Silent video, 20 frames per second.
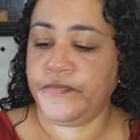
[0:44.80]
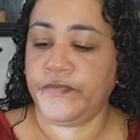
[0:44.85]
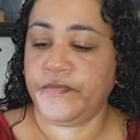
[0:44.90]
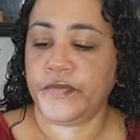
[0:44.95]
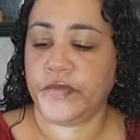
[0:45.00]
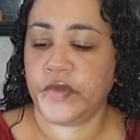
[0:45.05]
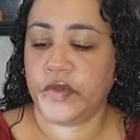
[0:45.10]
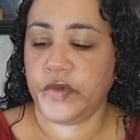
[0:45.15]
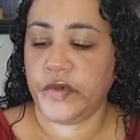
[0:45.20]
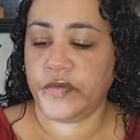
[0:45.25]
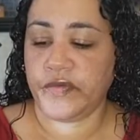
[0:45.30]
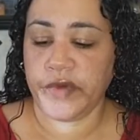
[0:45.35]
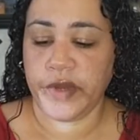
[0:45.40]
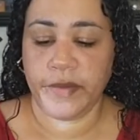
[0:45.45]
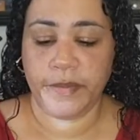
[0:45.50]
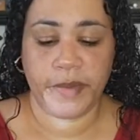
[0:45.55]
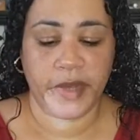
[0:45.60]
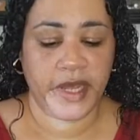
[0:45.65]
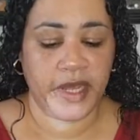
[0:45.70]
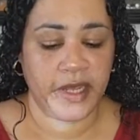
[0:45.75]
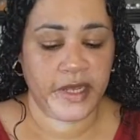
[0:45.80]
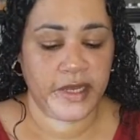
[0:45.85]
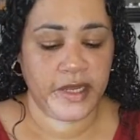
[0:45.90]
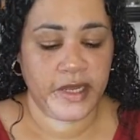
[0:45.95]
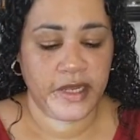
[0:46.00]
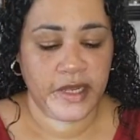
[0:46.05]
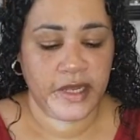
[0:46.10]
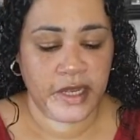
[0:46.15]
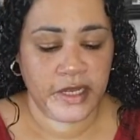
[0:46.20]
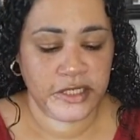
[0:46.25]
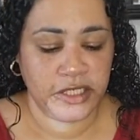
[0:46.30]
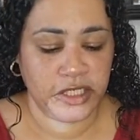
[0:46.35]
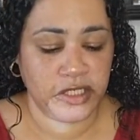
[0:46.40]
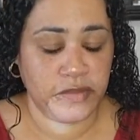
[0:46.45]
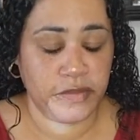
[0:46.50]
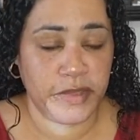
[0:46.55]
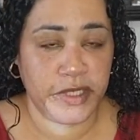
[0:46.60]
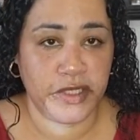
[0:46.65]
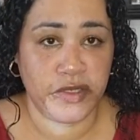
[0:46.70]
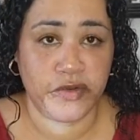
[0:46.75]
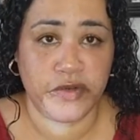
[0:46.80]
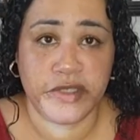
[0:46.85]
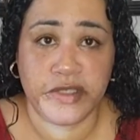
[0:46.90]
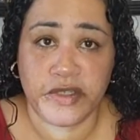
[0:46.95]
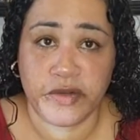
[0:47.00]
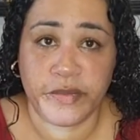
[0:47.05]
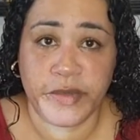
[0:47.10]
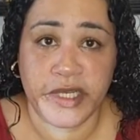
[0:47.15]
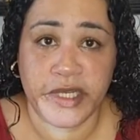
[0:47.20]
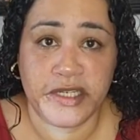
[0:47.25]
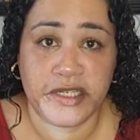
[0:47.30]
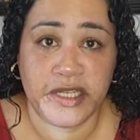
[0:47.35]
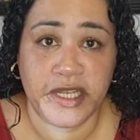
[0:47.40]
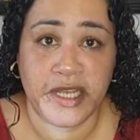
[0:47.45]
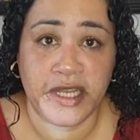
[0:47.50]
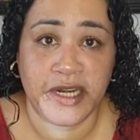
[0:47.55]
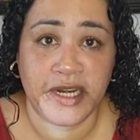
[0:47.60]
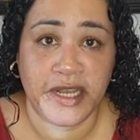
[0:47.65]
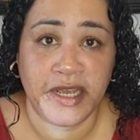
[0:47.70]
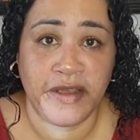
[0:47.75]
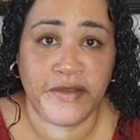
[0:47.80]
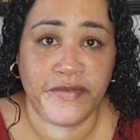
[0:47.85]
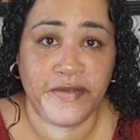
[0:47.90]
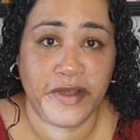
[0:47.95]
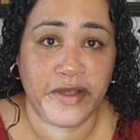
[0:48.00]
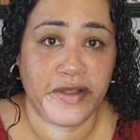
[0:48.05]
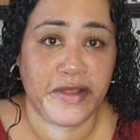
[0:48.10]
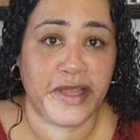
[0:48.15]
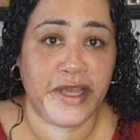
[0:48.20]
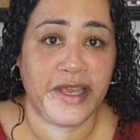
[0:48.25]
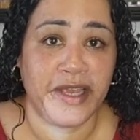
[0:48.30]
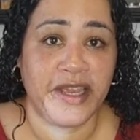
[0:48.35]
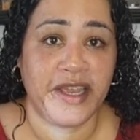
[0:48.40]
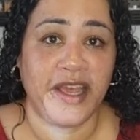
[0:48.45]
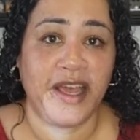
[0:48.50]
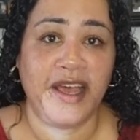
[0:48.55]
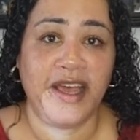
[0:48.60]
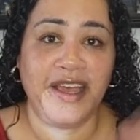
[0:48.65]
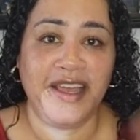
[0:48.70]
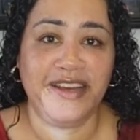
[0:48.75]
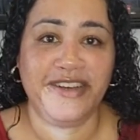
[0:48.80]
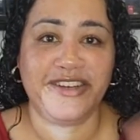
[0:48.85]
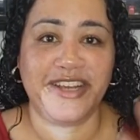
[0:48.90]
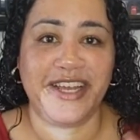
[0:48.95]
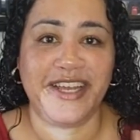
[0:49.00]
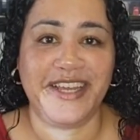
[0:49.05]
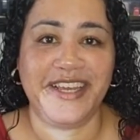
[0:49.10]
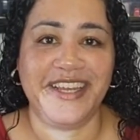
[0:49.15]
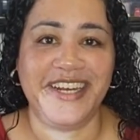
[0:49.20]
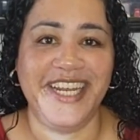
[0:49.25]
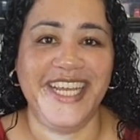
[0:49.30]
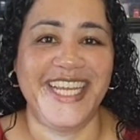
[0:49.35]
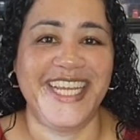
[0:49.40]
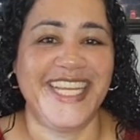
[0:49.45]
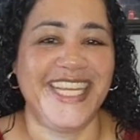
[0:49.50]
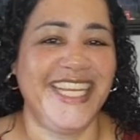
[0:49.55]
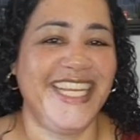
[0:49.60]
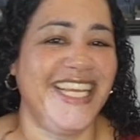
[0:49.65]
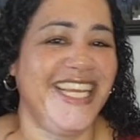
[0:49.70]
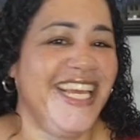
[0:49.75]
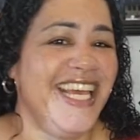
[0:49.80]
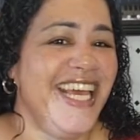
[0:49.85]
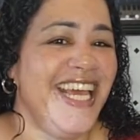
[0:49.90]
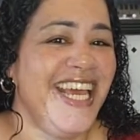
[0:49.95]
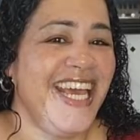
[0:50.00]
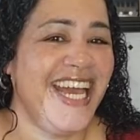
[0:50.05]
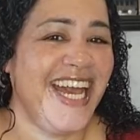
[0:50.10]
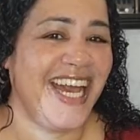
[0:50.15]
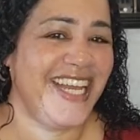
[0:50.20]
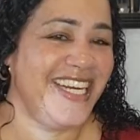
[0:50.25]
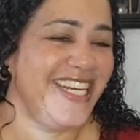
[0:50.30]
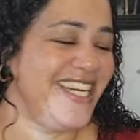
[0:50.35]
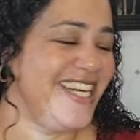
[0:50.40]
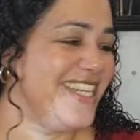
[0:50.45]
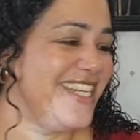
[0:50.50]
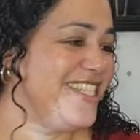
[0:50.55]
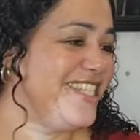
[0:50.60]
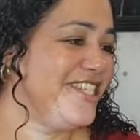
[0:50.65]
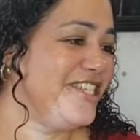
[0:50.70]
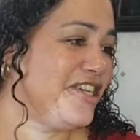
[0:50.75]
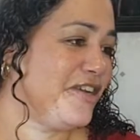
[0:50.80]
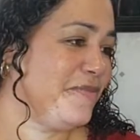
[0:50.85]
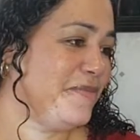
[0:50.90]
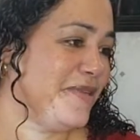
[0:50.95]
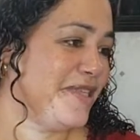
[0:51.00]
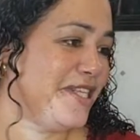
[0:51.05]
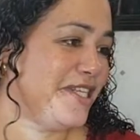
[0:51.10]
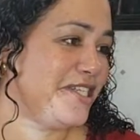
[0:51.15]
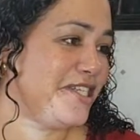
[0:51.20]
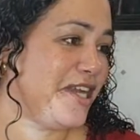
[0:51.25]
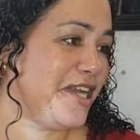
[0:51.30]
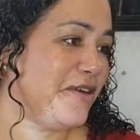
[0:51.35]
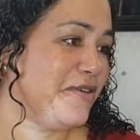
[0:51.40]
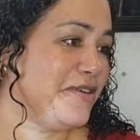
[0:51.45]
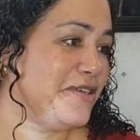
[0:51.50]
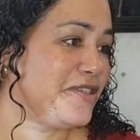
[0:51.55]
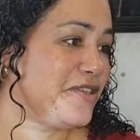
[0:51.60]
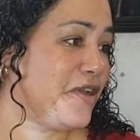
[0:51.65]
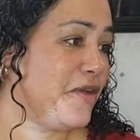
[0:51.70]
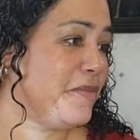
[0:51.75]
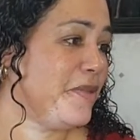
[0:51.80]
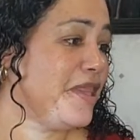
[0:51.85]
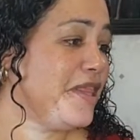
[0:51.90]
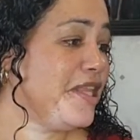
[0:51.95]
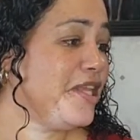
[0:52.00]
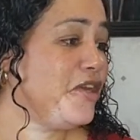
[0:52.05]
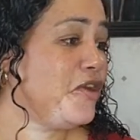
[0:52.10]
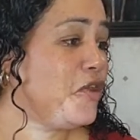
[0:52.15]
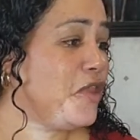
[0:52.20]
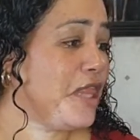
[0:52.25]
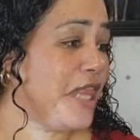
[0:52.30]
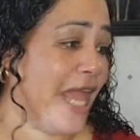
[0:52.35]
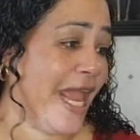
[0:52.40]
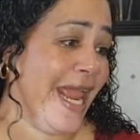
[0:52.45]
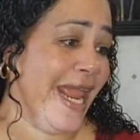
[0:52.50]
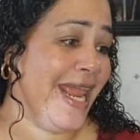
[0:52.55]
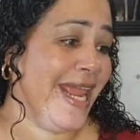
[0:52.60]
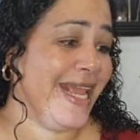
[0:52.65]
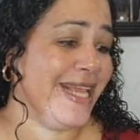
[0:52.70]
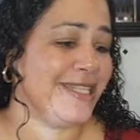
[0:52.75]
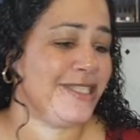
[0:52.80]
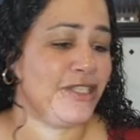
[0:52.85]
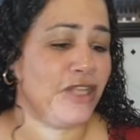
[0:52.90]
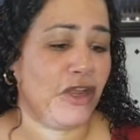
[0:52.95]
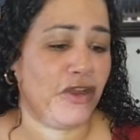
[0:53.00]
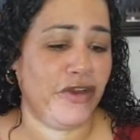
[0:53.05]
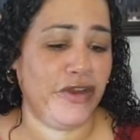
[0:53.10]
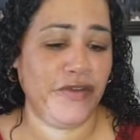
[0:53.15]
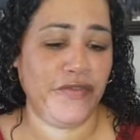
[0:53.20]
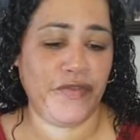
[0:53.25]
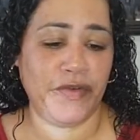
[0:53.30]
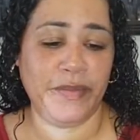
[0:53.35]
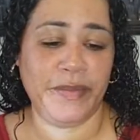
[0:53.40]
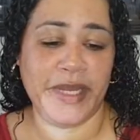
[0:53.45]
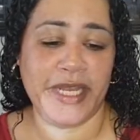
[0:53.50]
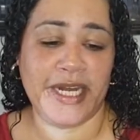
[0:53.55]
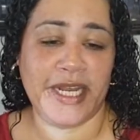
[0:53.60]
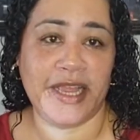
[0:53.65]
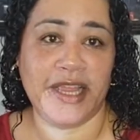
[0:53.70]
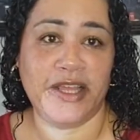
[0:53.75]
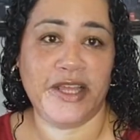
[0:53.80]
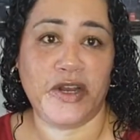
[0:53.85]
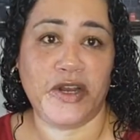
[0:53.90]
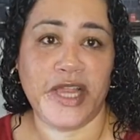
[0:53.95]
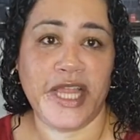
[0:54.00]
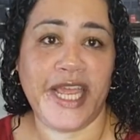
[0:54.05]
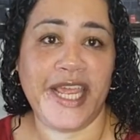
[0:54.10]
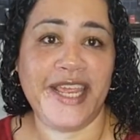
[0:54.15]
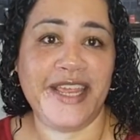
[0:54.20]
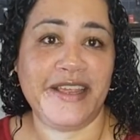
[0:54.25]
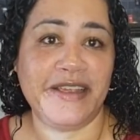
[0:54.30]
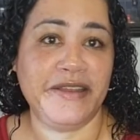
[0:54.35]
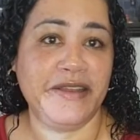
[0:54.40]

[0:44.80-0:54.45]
do a repot. I've just been doing so much that I felt like, hi, John. I needed to jump in the shower, so I'm a little late. Sorry for being a little late.